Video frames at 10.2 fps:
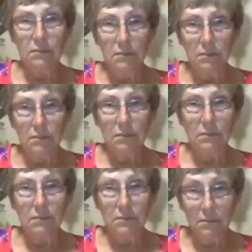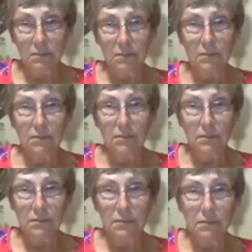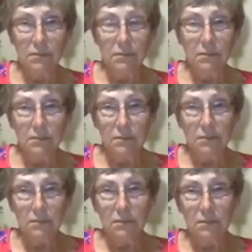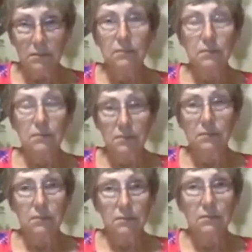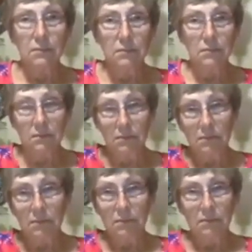No words are spoken by the person on screen.